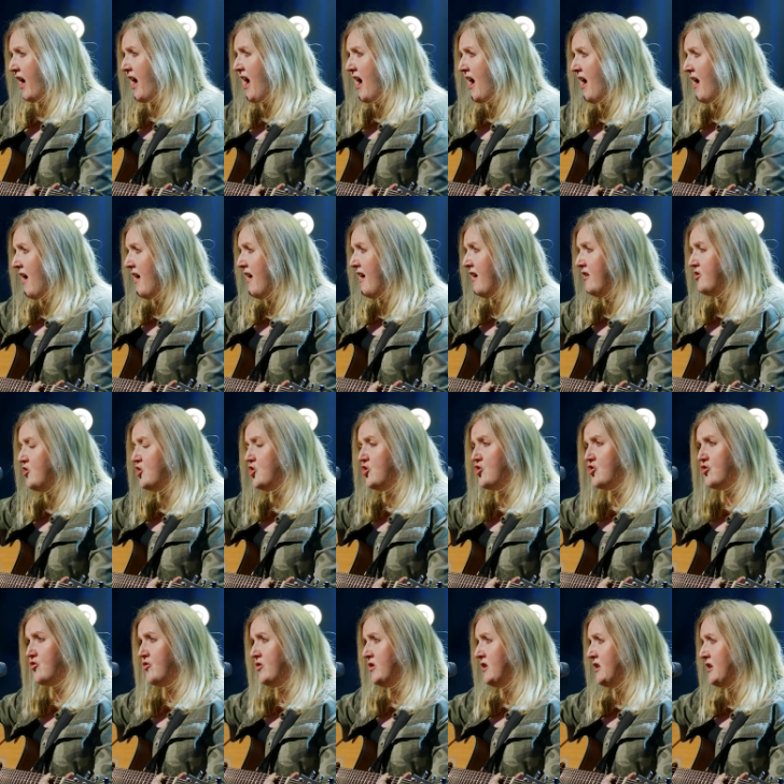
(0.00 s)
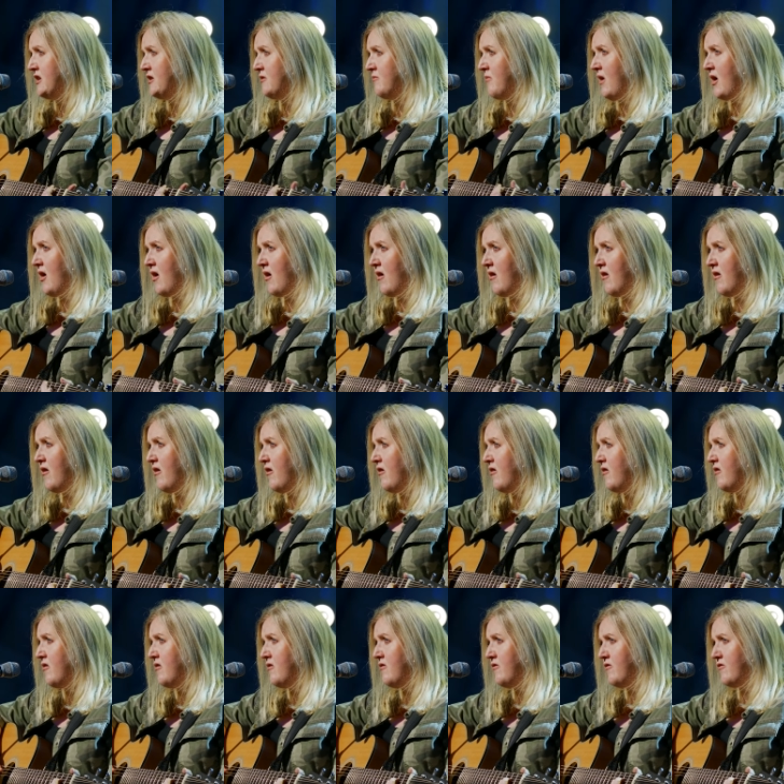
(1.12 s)
kind you dream
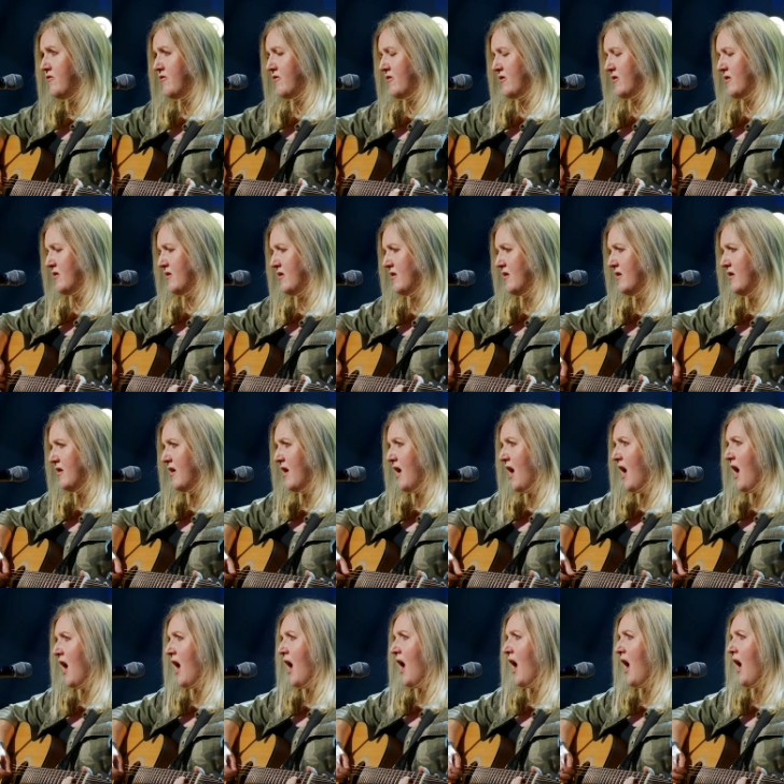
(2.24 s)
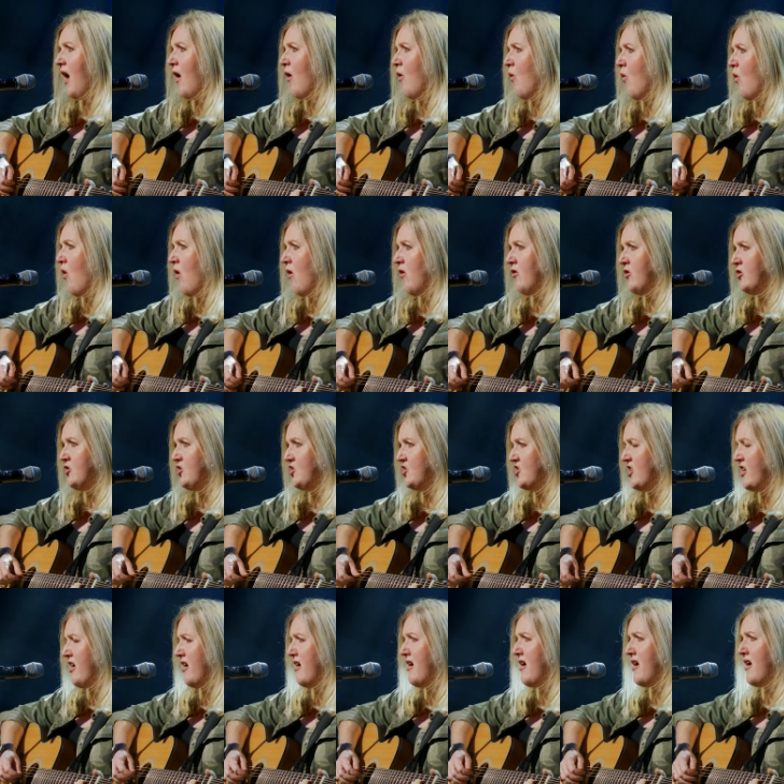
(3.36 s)
of. I want to
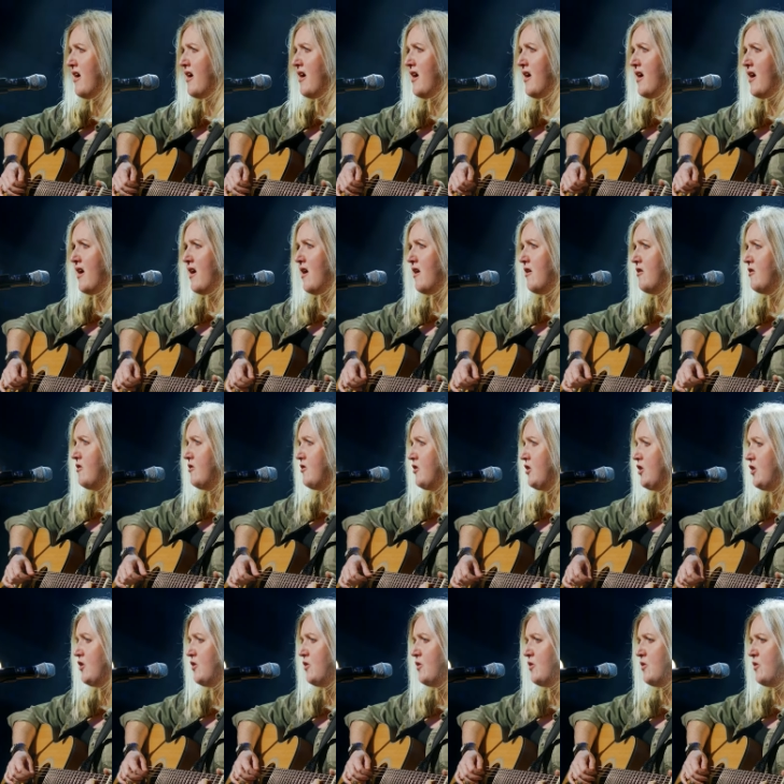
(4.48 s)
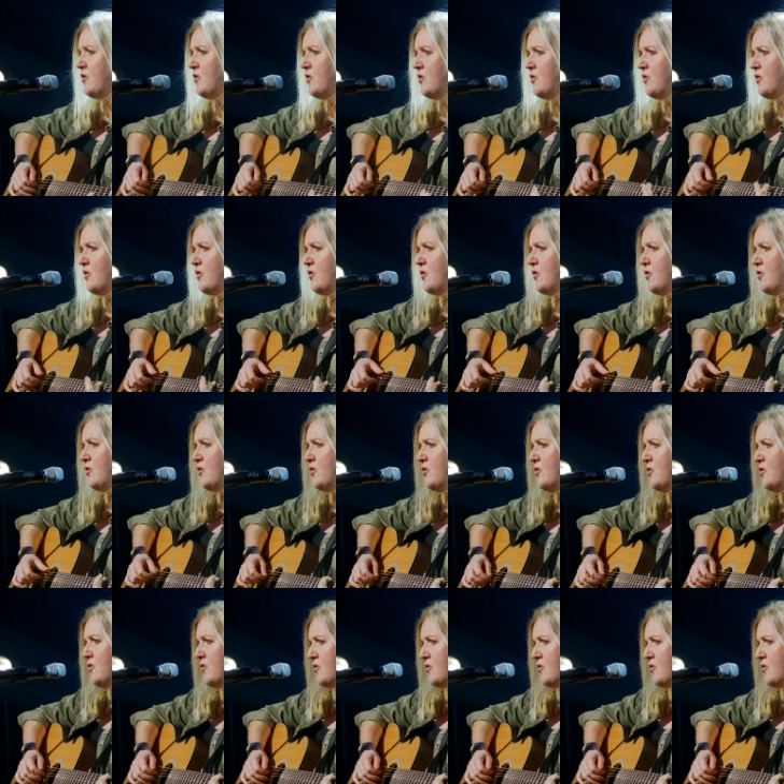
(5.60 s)
tell you,